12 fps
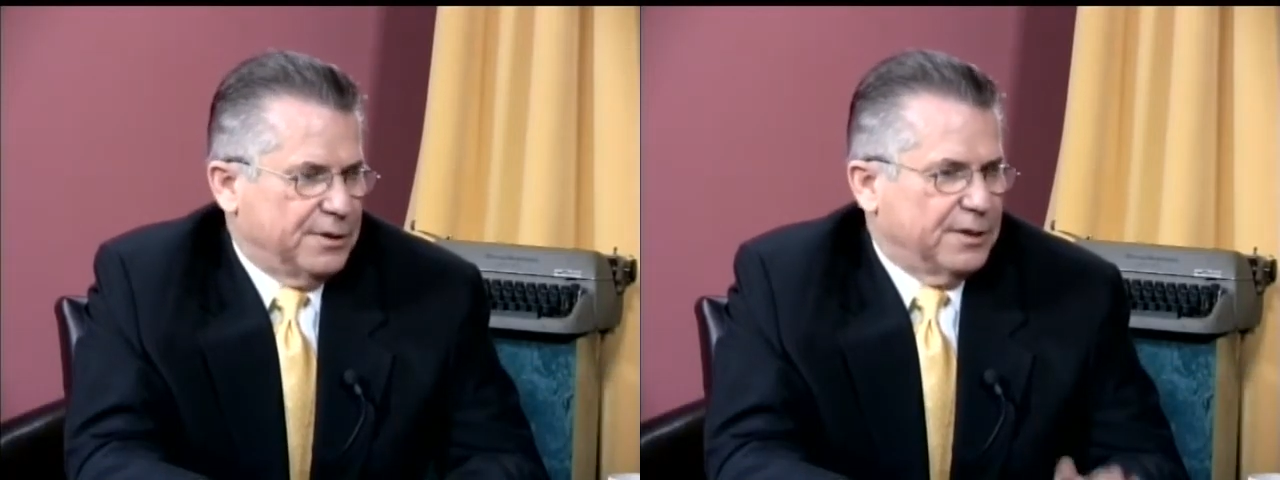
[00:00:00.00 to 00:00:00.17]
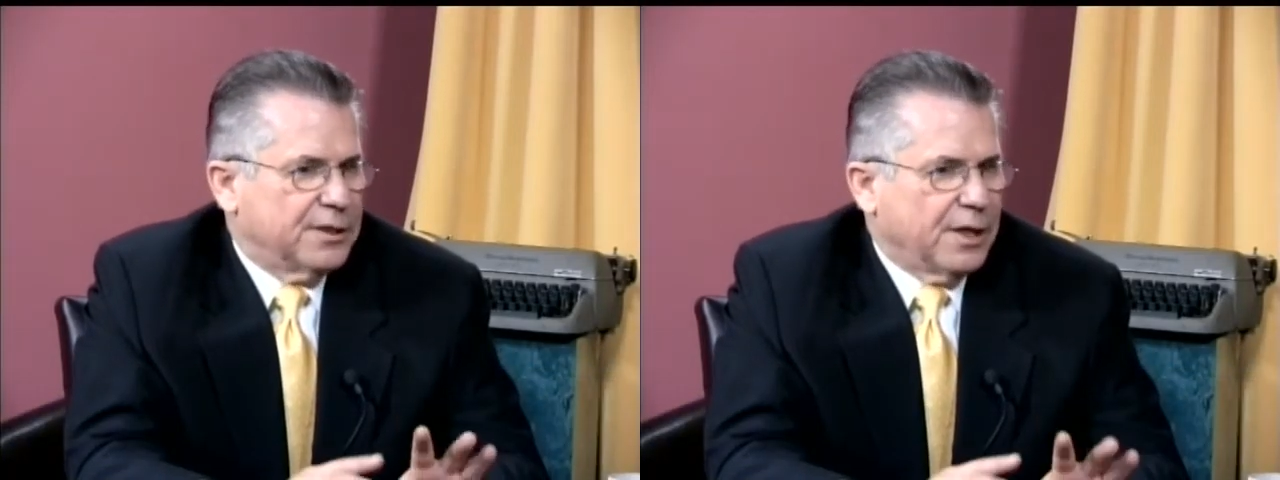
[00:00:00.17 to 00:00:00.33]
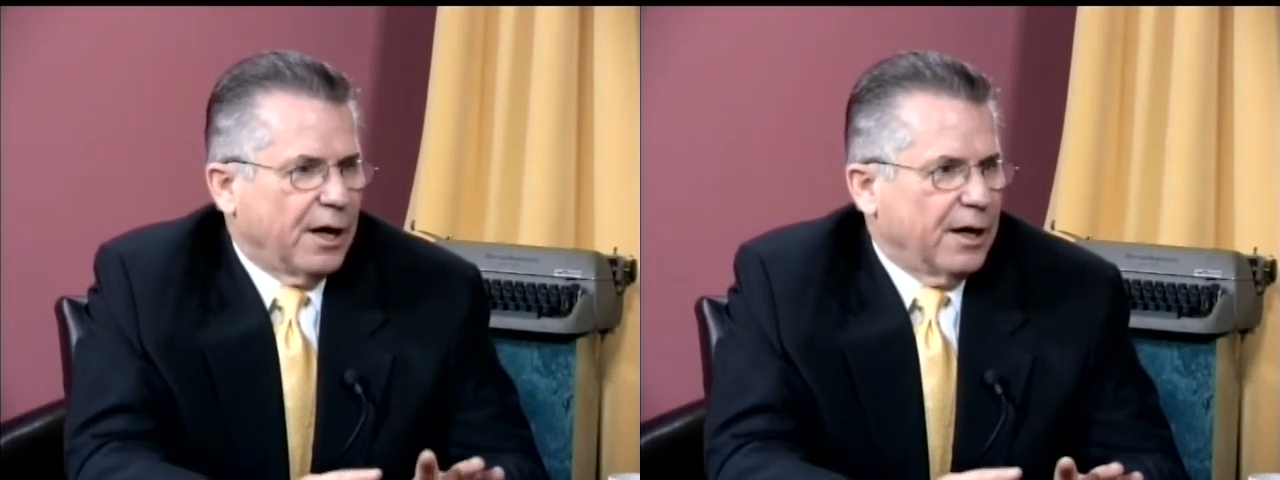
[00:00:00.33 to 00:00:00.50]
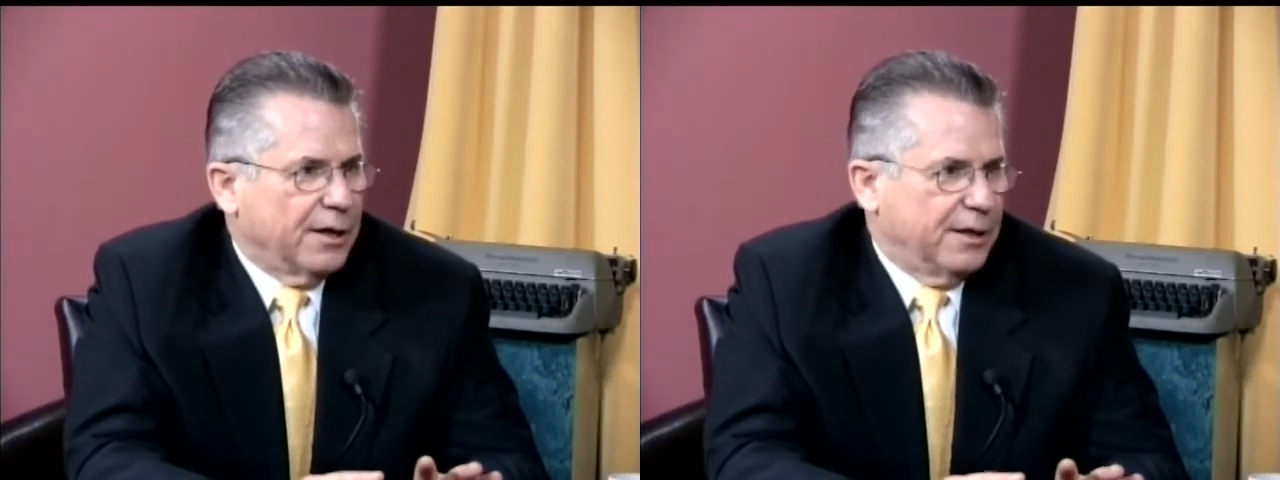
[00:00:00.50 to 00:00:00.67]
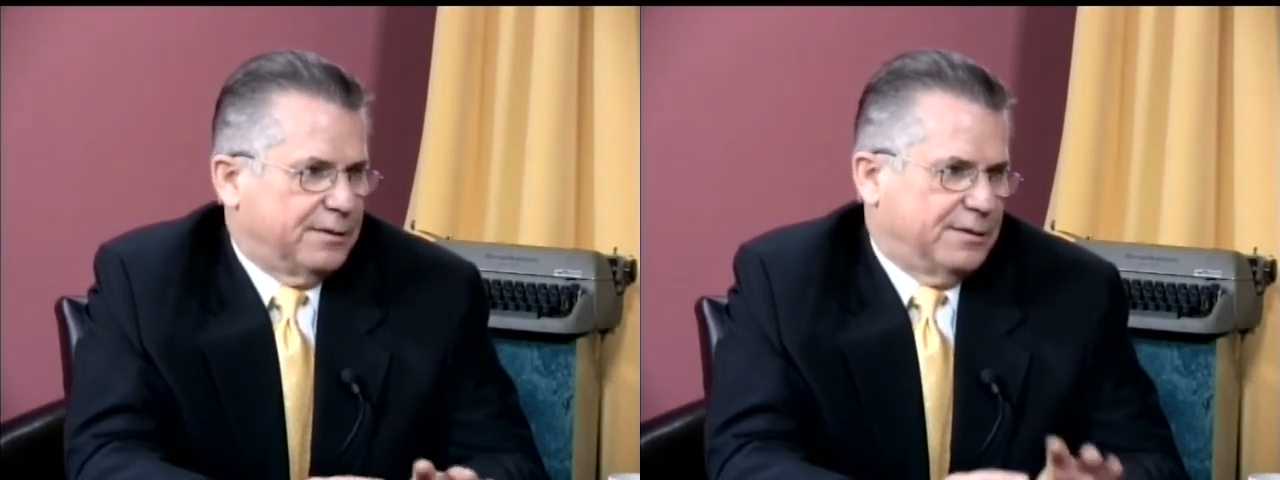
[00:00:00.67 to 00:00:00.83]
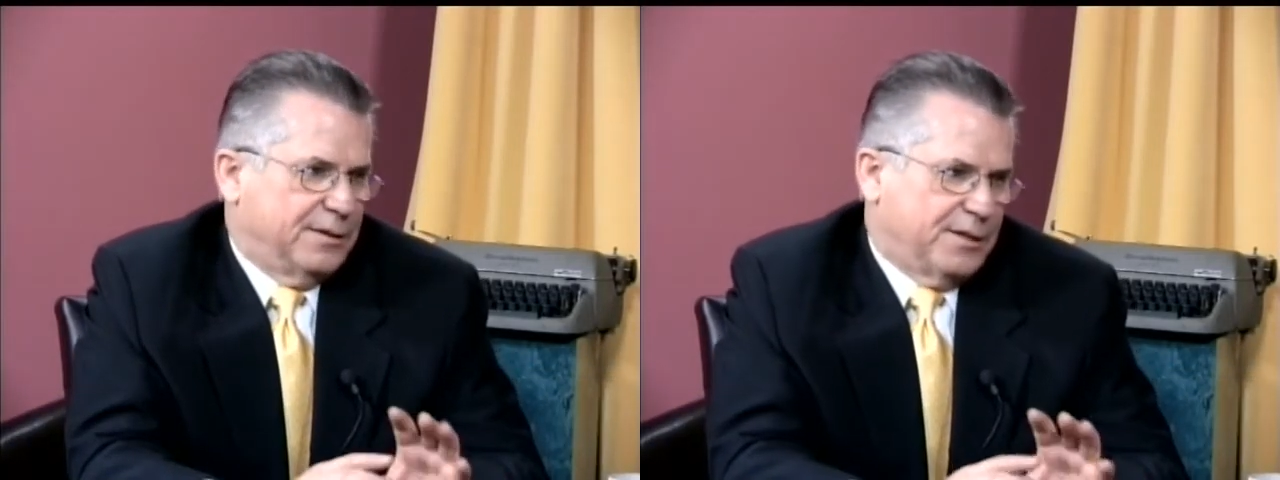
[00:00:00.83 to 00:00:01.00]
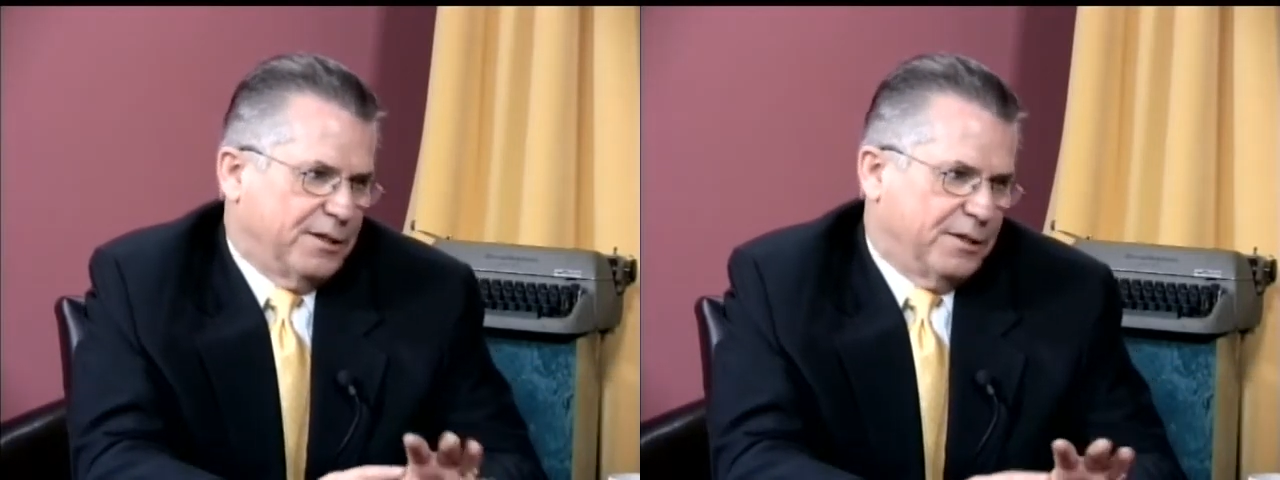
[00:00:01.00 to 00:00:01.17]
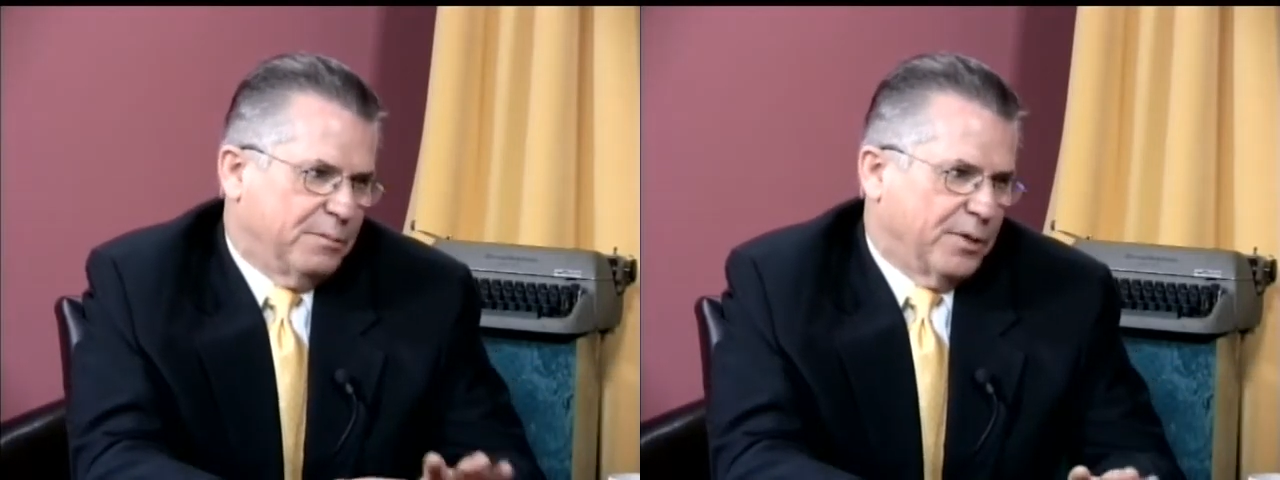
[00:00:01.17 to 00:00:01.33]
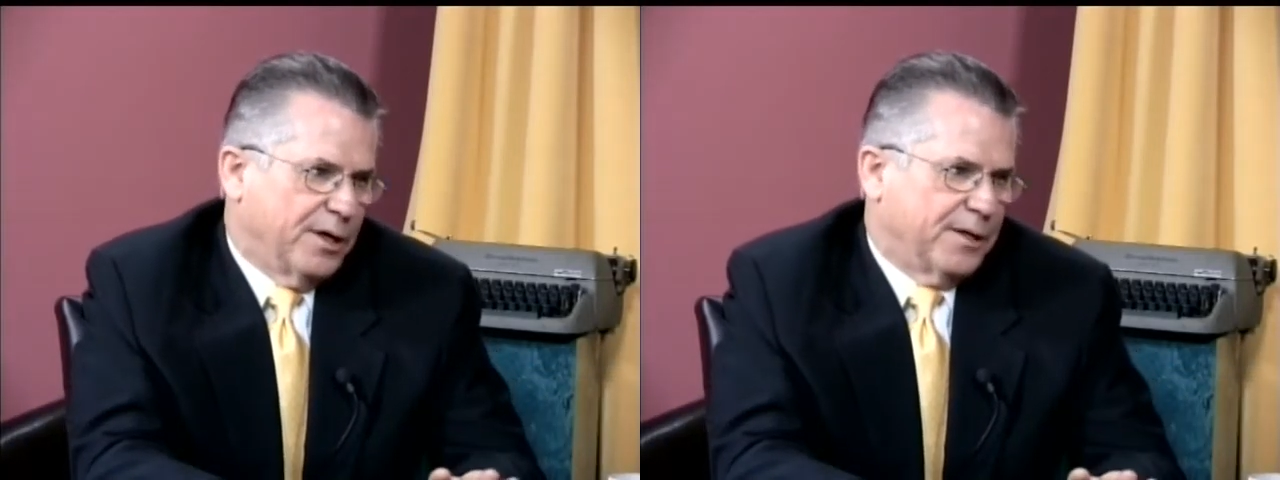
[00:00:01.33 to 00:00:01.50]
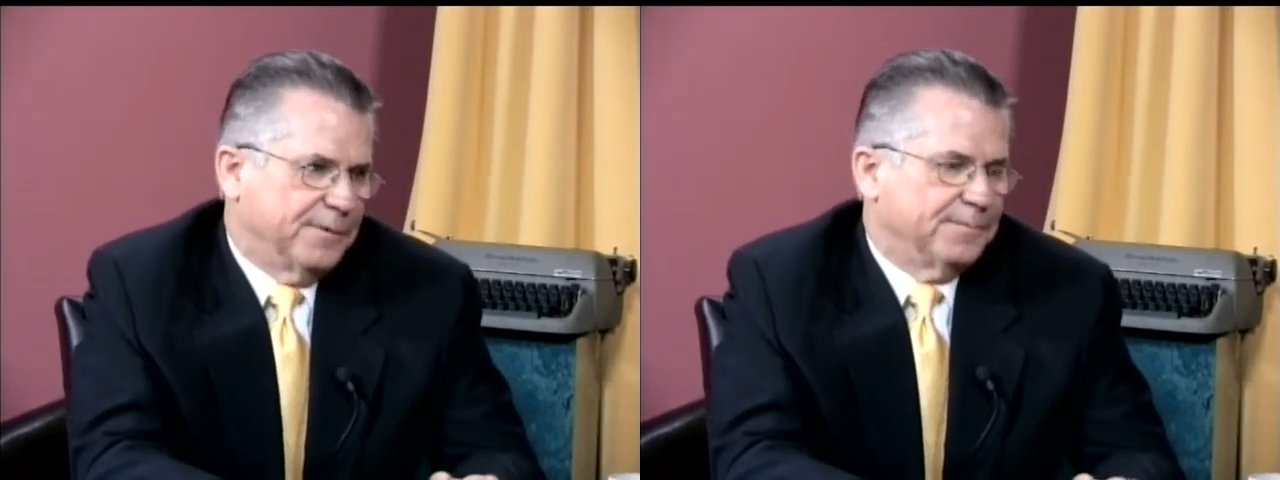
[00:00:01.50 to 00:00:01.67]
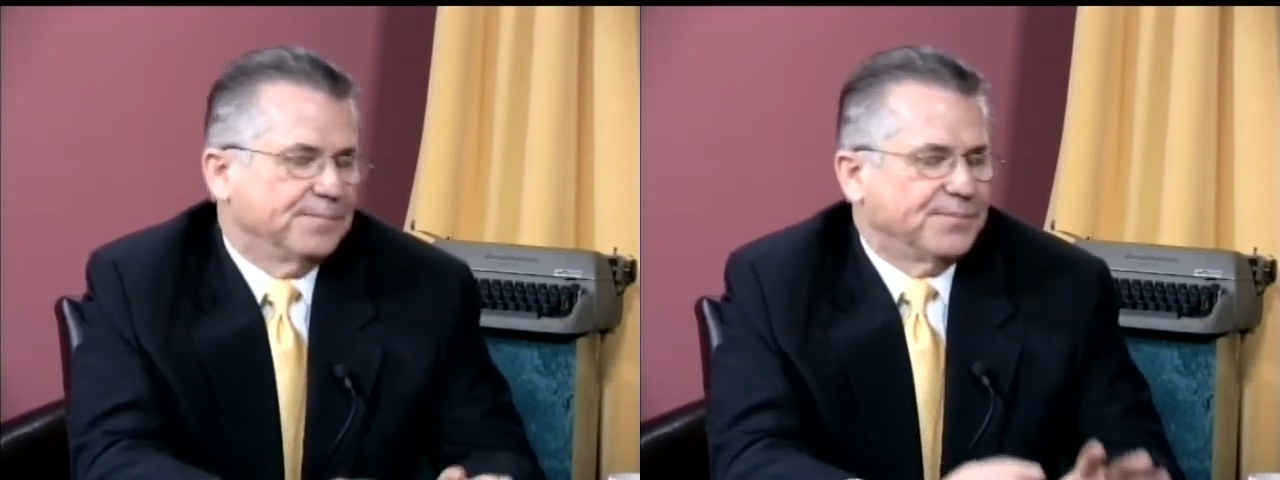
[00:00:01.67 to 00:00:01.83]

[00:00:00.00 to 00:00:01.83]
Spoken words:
the target market.